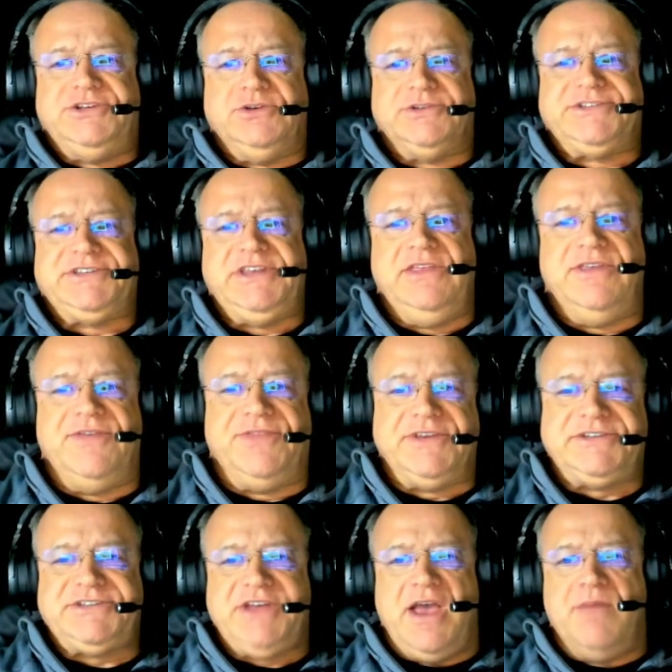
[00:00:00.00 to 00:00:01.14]
You'll see that
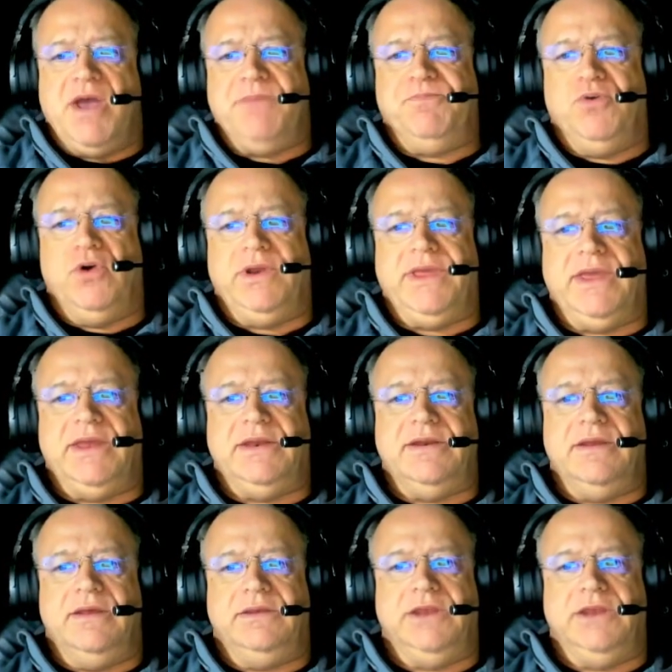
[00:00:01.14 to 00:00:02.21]
this time I put in,